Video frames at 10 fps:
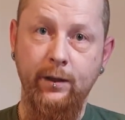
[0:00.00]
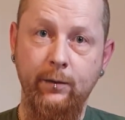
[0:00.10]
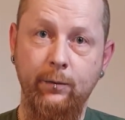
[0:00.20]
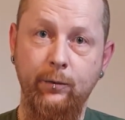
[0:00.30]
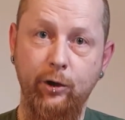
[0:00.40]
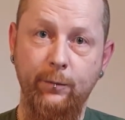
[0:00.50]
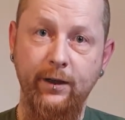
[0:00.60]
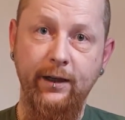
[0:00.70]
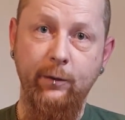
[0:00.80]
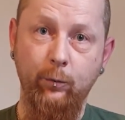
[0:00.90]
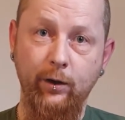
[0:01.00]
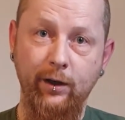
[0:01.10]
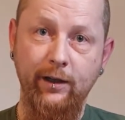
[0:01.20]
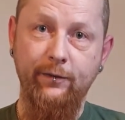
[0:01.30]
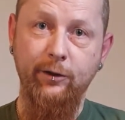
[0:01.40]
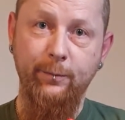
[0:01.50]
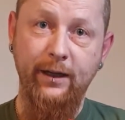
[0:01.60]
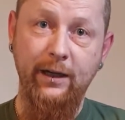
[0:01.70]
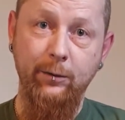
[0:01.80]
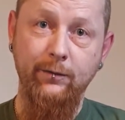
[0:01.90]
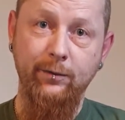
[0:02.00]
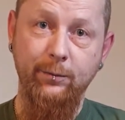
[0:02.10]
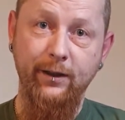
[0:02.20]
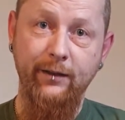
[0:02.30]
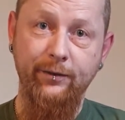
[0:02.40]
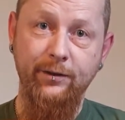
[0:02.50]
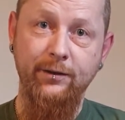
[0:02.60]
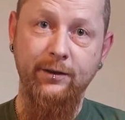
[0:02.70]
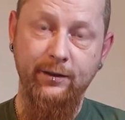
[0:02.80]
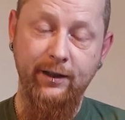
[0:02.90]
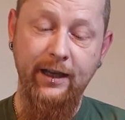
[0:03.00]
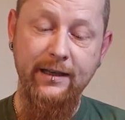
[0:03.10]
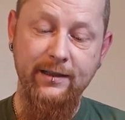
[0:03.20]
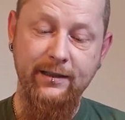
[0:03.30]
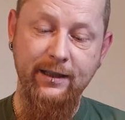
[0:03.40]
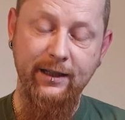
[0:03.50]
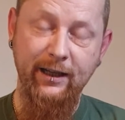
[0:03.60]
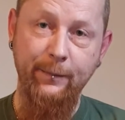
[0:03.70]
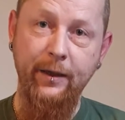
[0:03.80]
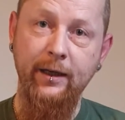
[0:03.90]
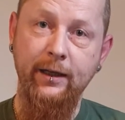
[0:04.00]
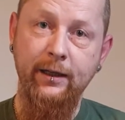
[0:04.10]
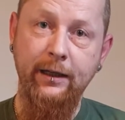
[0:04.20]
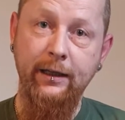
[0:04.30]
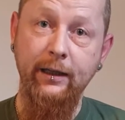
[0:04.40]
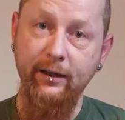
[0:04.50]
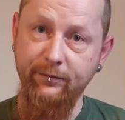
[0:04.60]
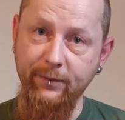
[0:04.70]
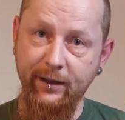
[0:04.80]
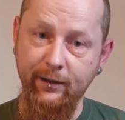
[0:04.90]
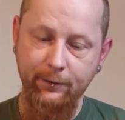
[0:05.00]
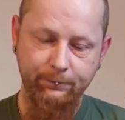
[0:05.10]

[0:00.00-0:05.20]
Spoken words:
Normally it will lift up out of the waves, hence the name, the lift method.